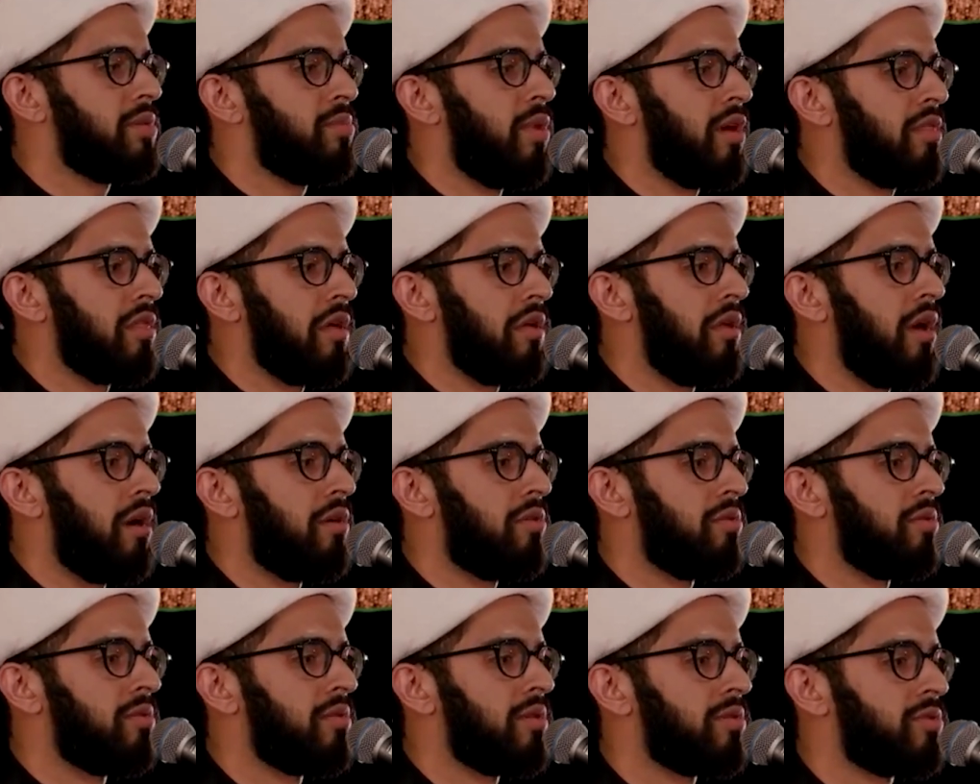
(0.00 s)
the mother
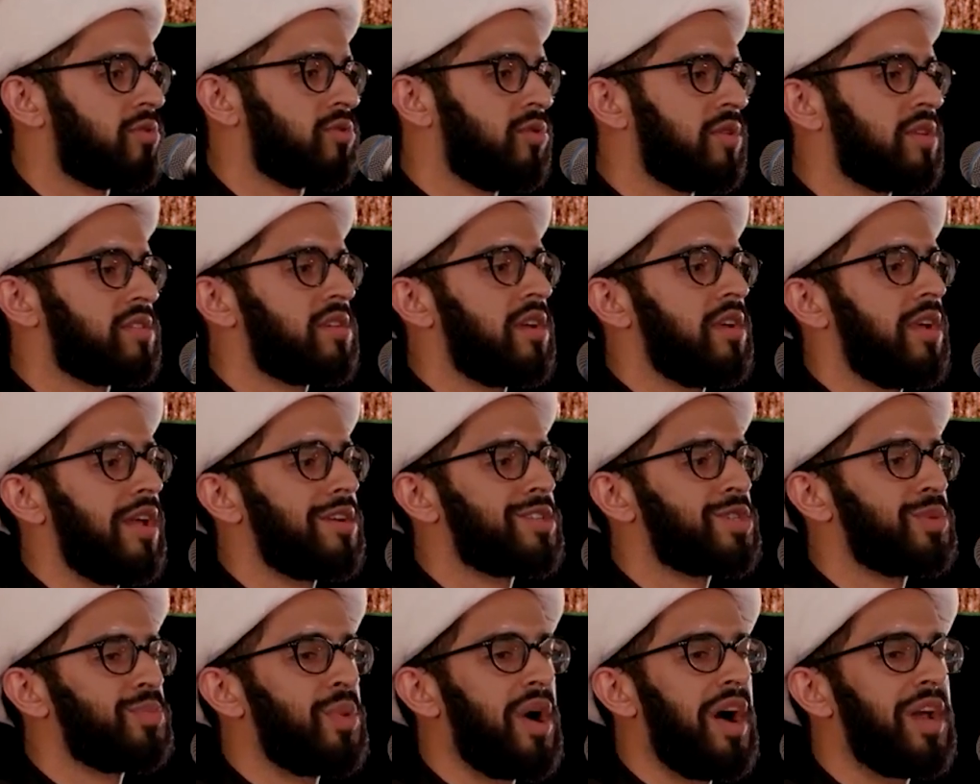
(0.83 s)
now. As soon as Allah
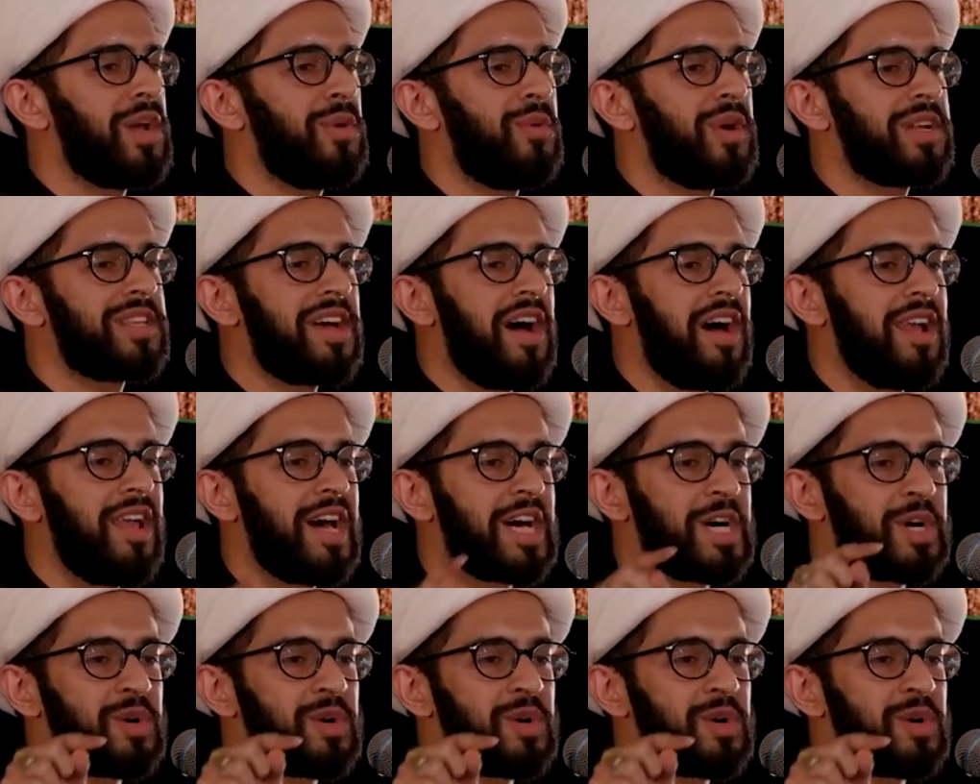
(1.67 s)
subhanahu wa ta'ala